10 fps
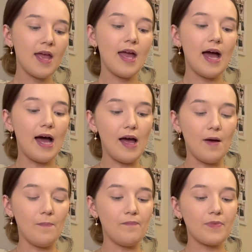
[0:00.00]

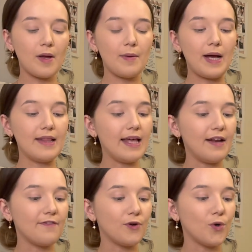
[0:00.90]
And then
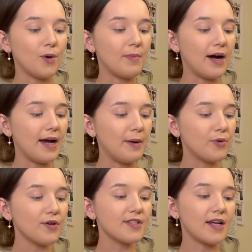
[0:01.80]
for my
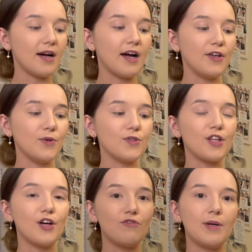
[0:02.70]
bronzer, I use the
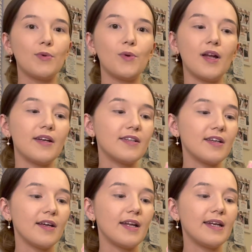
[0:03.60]
Rimmel
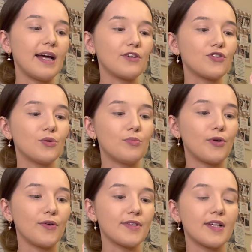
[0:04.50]
London Natural
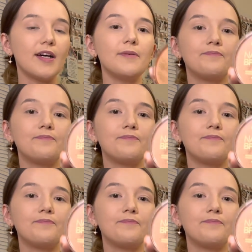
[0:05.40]
Bronzer.